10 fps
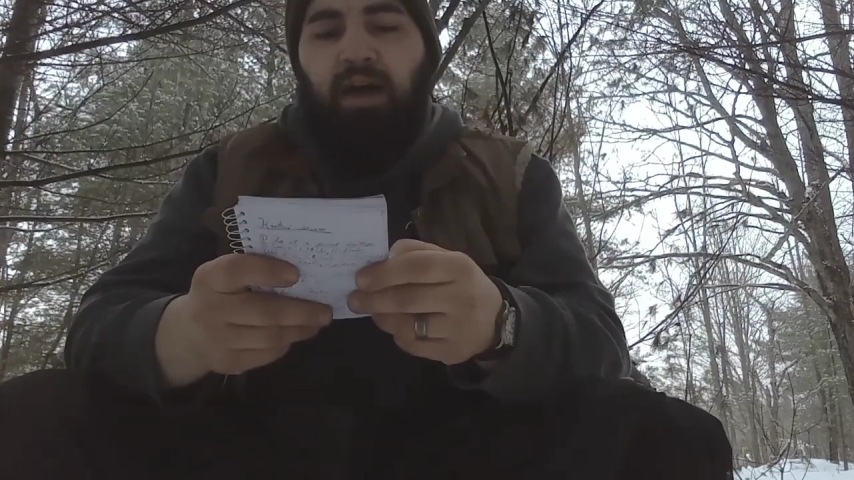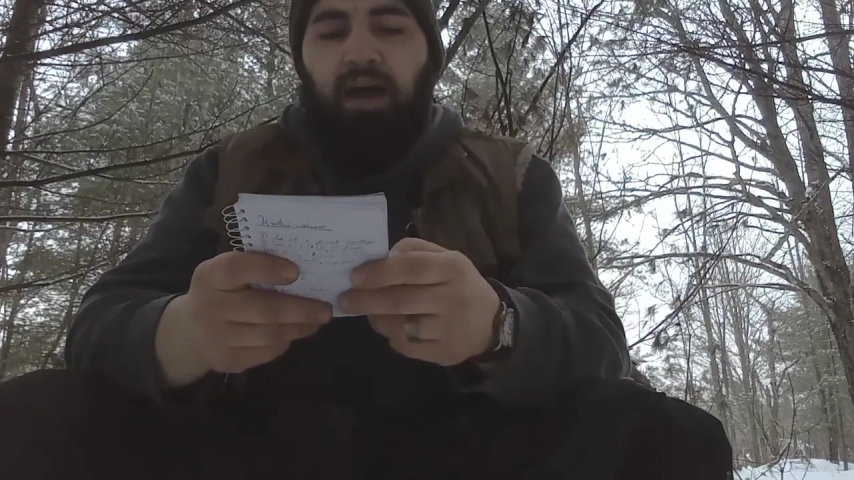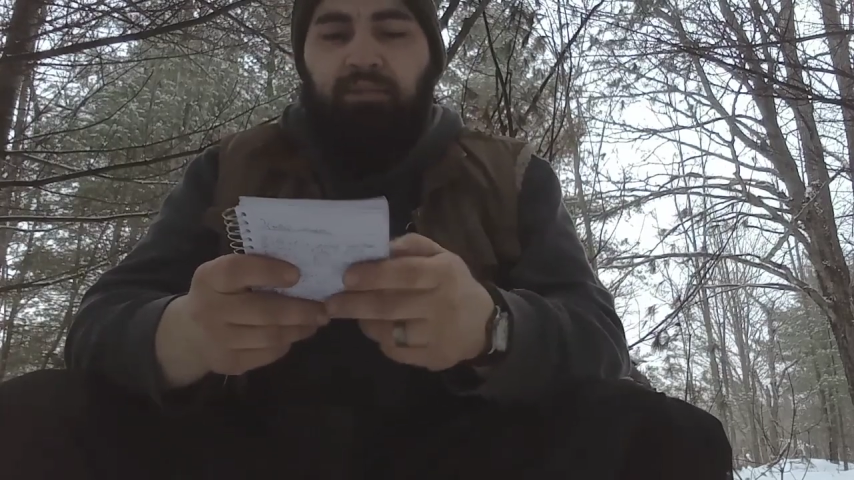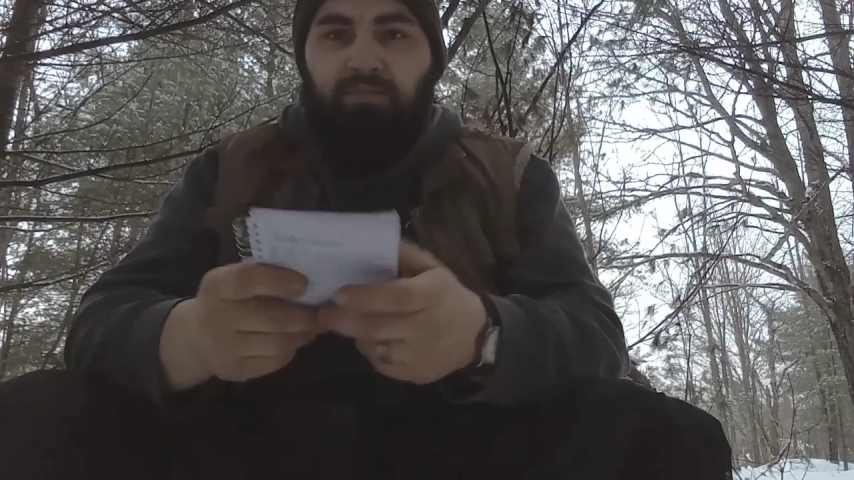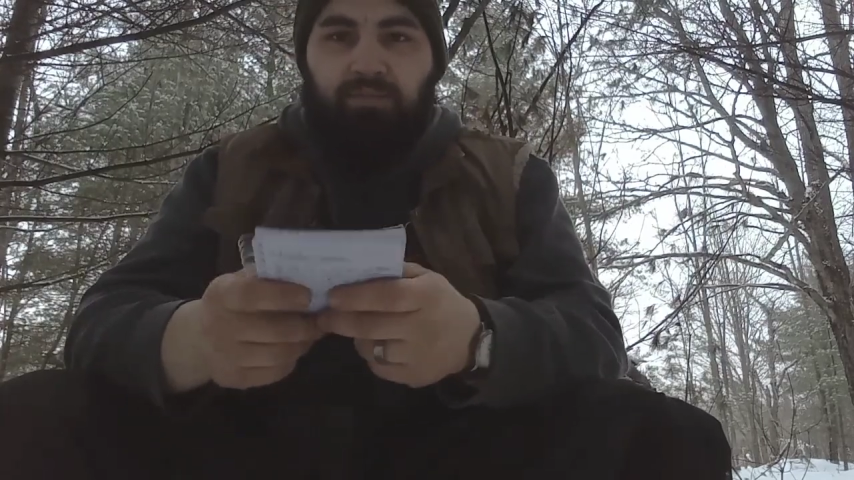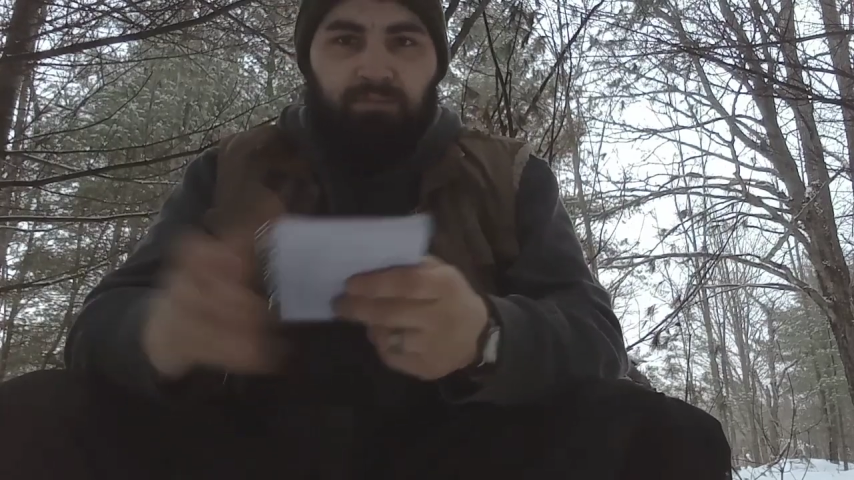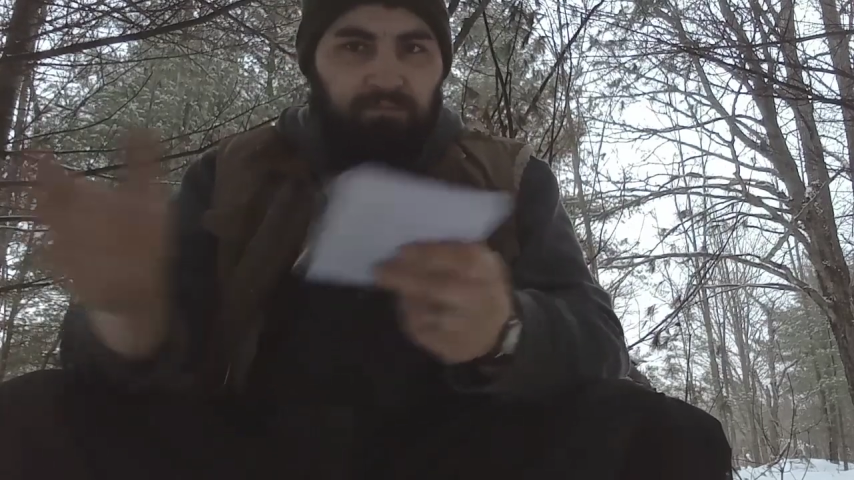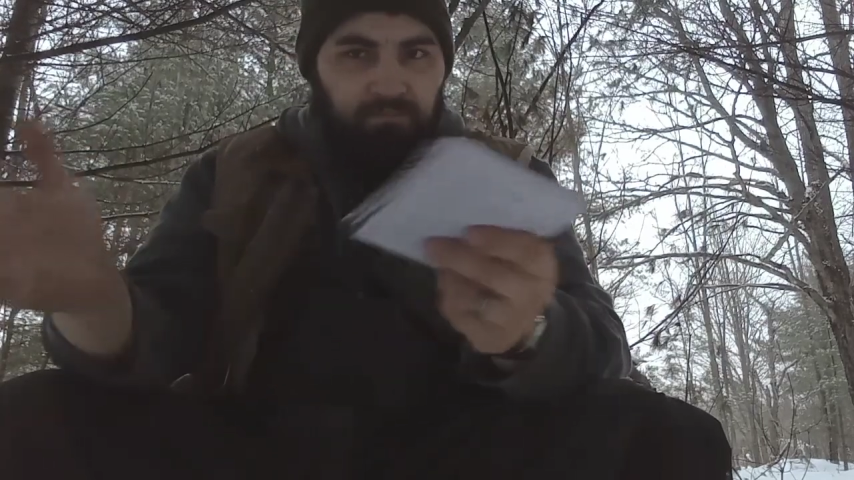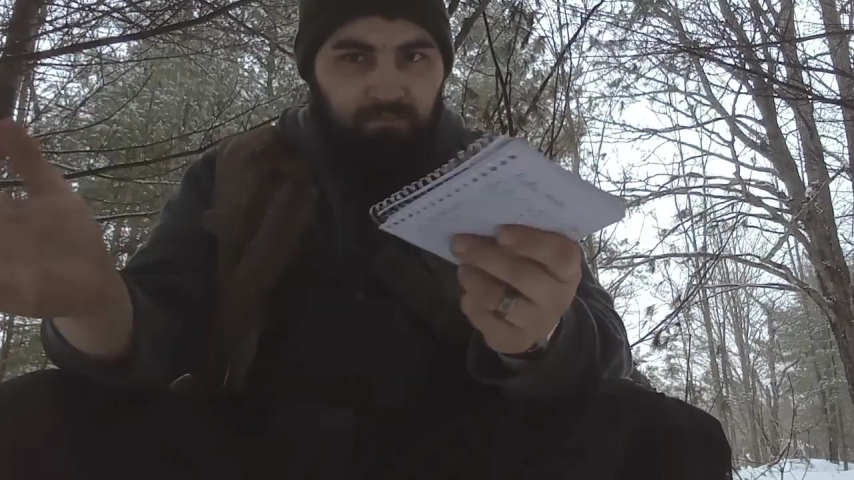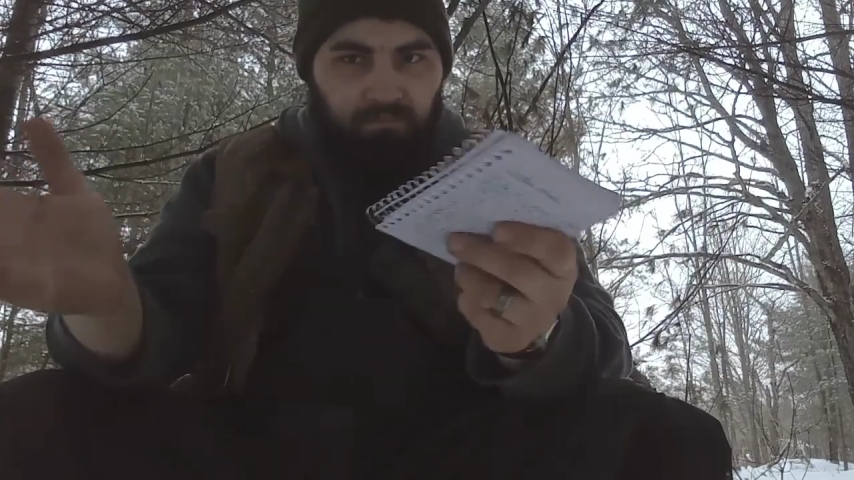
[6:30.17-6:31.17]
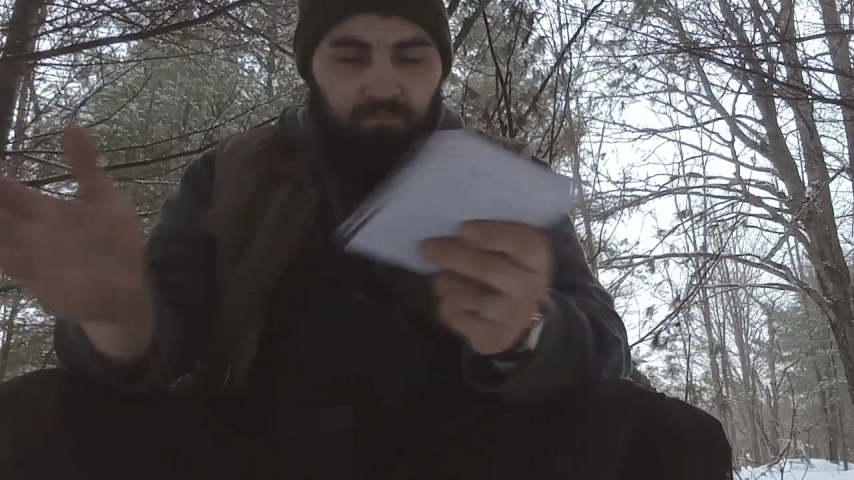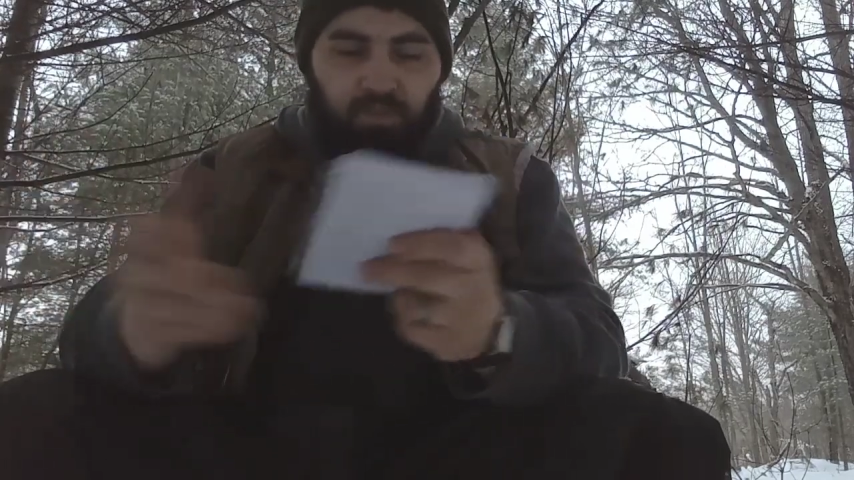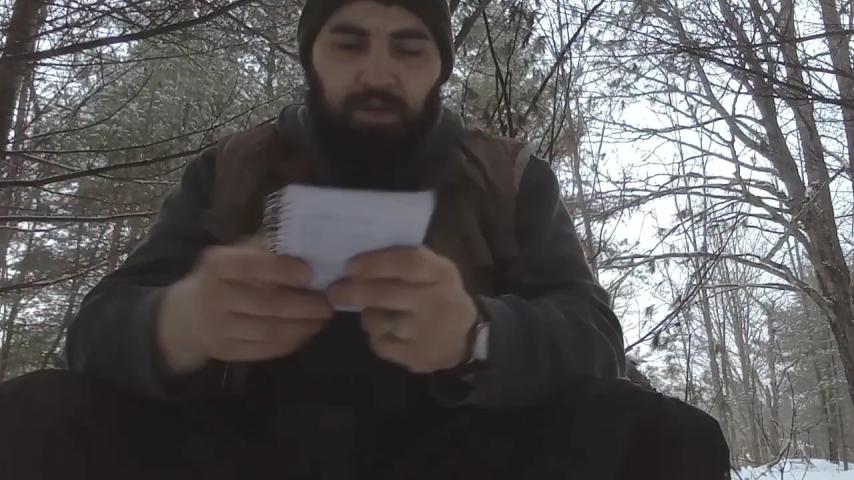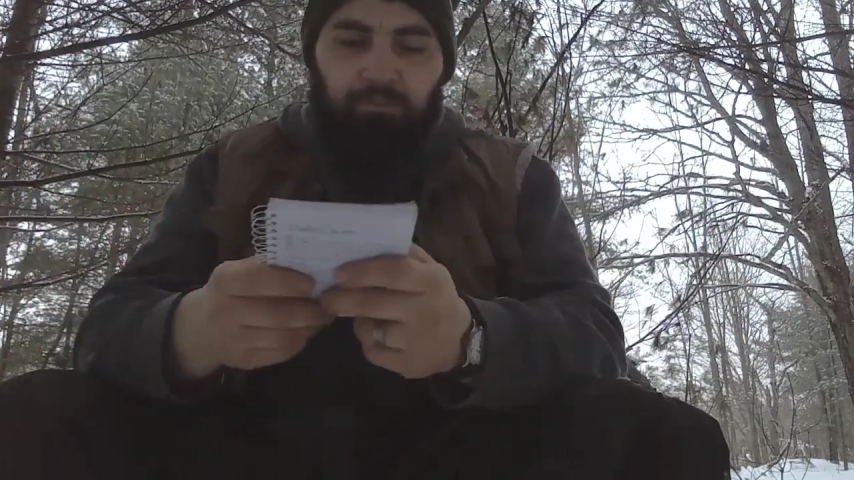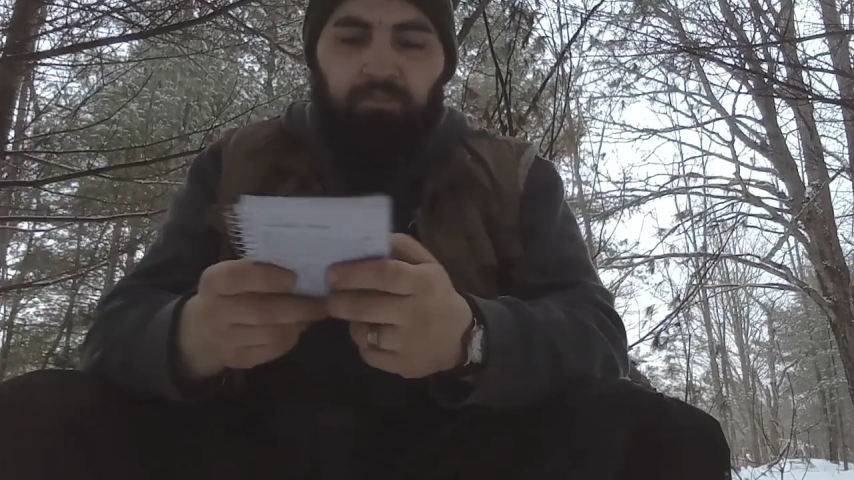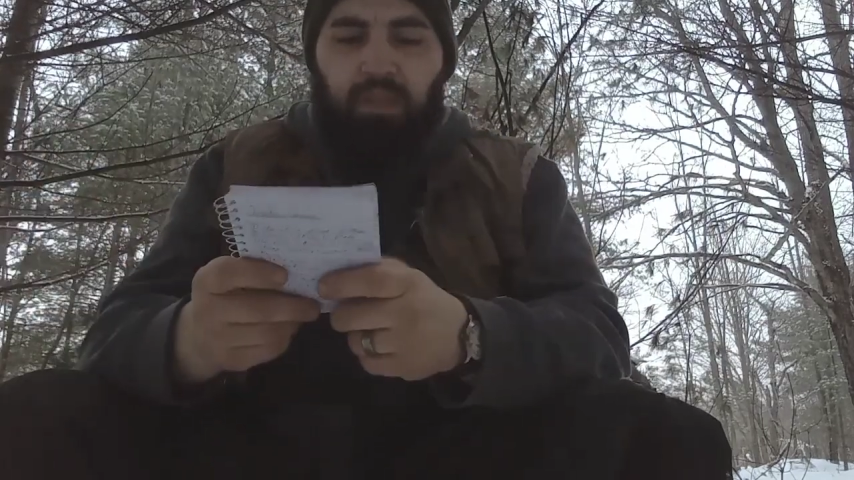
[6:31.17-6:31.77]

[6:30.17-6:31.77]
cons, right?